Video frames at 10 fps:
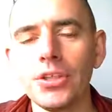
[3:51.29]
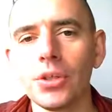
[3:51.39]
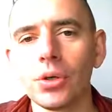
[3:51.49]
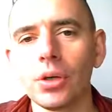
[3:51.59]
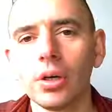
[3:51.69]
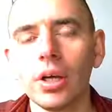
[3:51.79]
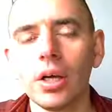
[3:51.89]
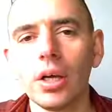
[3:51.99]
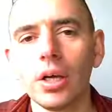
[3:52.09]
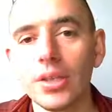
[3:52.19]

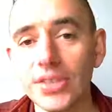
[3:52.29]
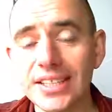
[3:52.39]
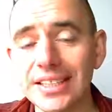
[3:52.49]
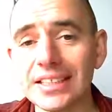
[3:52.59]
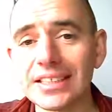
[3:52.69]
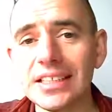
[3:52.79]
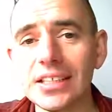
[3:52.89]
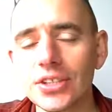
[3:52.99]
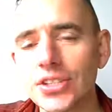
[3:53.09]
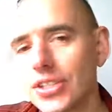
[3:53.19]
your uh, dating
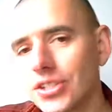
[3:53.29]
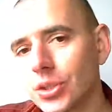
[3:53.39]
skills,